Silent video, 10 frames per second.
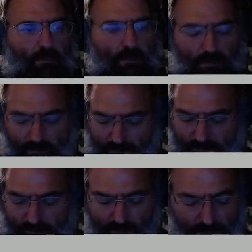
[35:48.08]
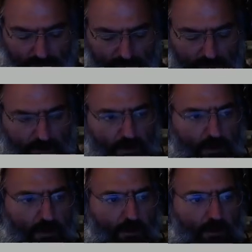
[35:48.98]
whatever,
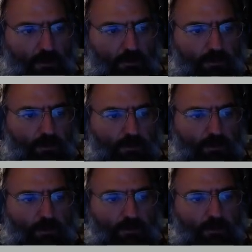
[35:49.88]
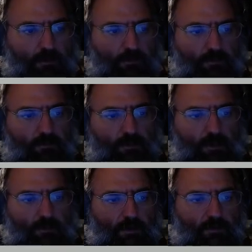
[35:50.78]
Fortune
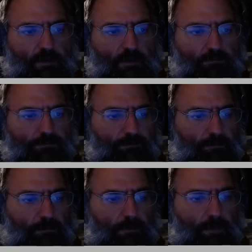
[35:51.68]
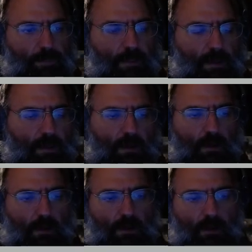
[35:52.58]
500.
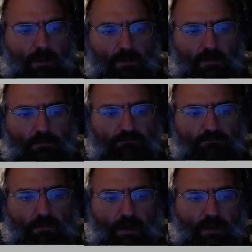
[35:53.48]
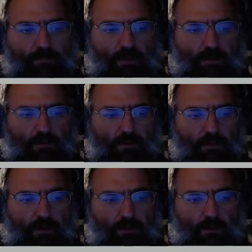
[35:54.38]
And I'd probably do it in
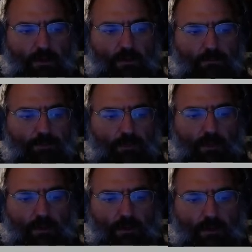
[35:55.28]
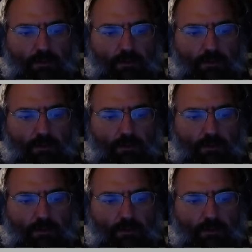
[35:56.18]
SQL if it